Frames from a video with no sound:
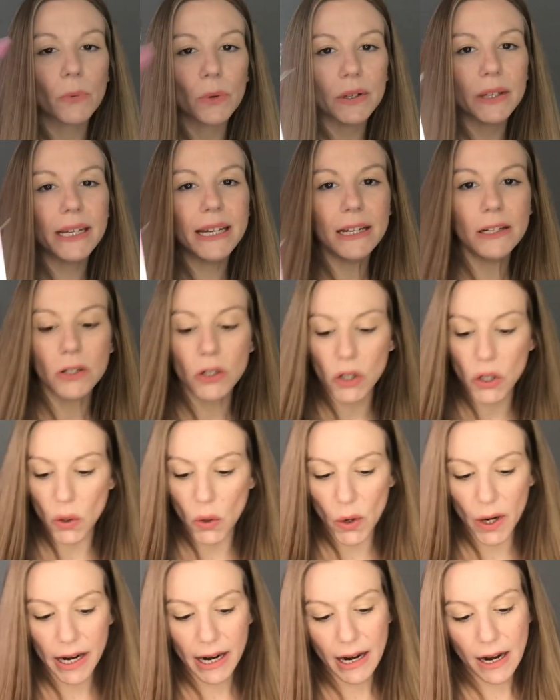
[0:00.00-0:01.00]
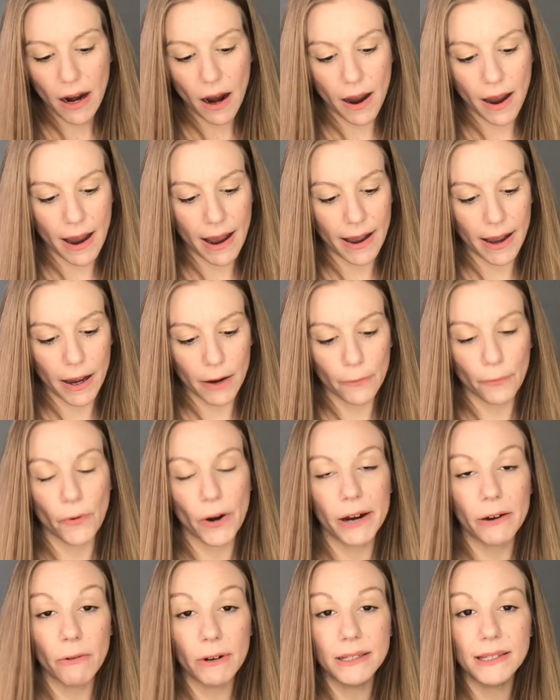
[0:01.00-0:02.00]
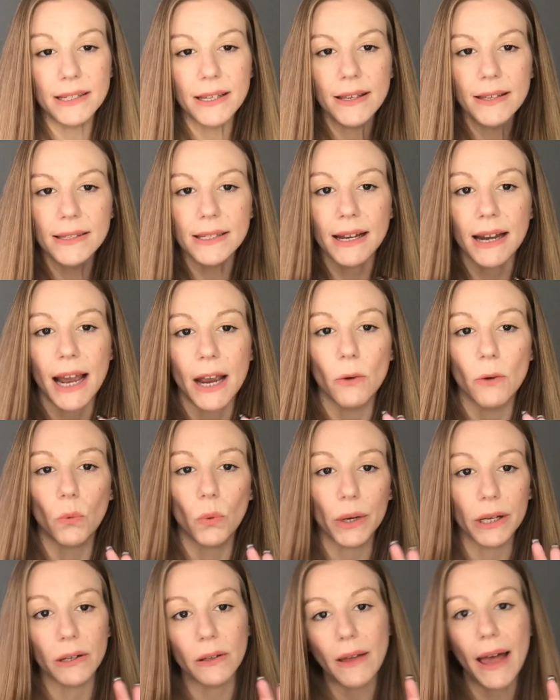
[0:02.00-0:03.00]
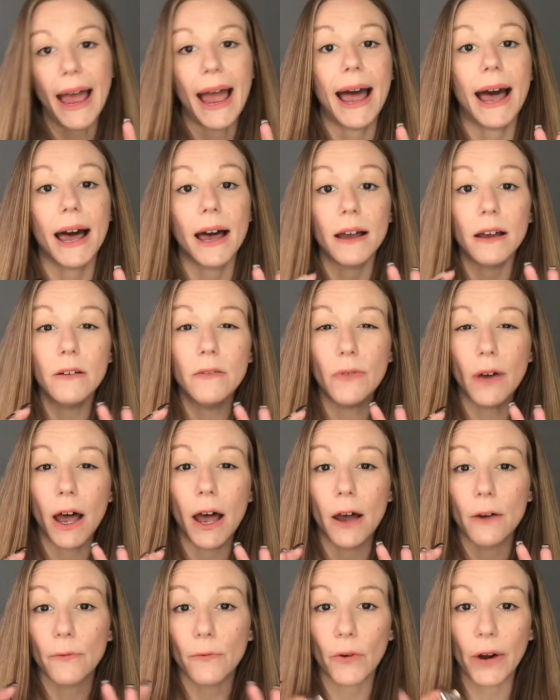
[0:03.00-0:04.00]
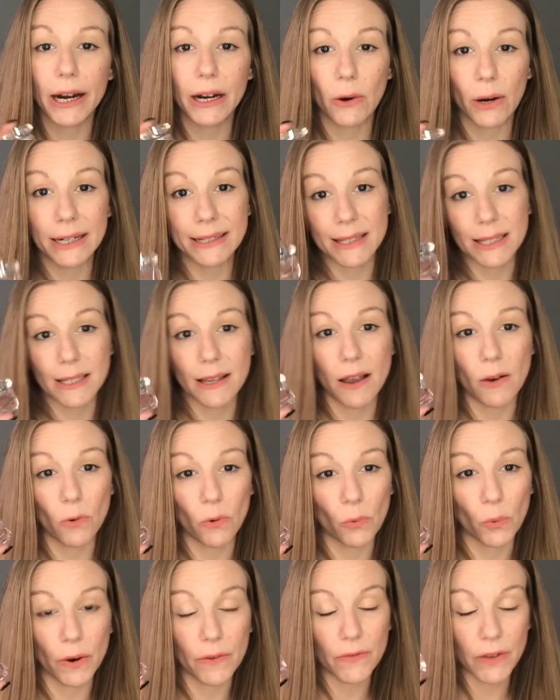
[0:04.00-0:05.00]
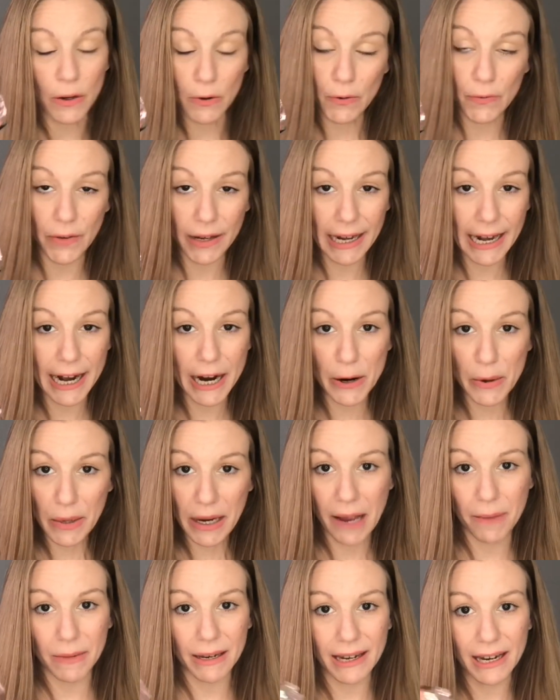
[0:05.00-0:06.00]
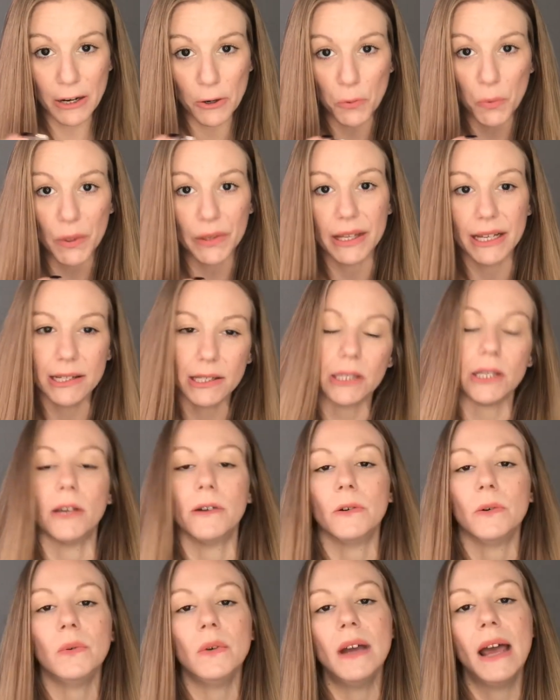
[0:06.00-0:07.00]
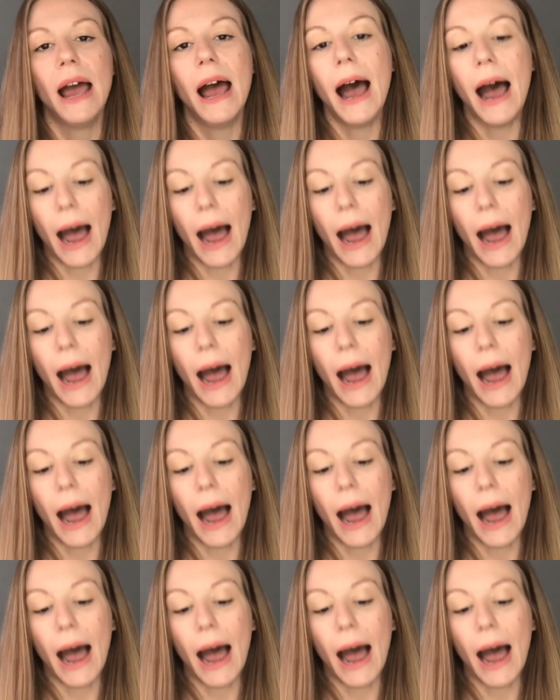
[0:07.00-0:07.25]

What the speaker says: really enjoy fragrances, and I will have a fragrance review video coming here really soon.